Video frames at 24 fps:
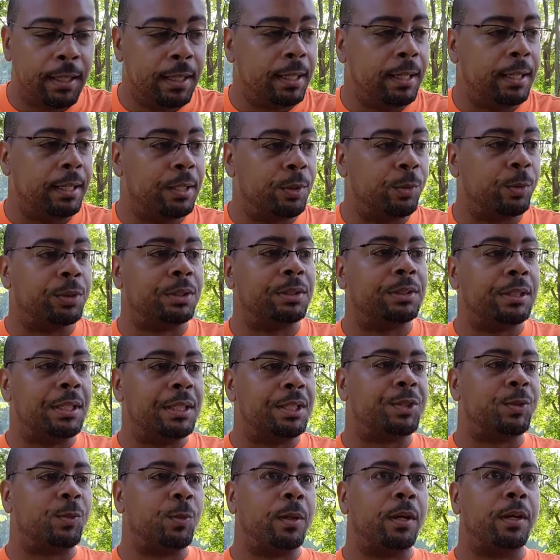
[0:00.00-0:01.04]
And it was
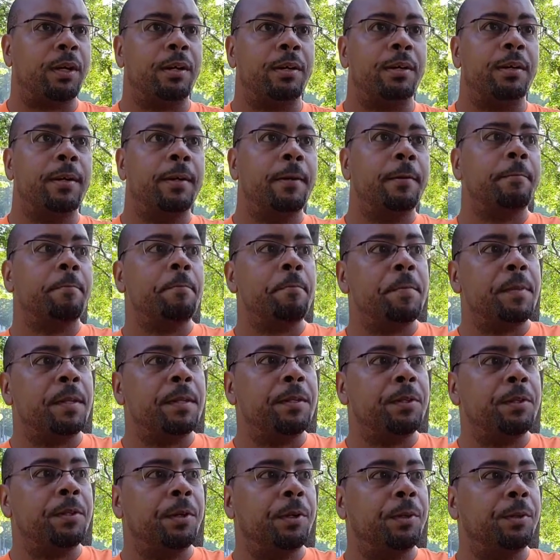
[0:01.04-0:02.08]
such where,
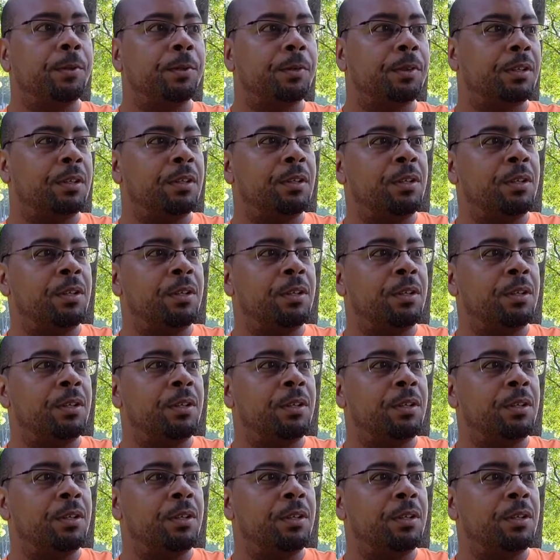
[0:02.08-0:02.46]
you know,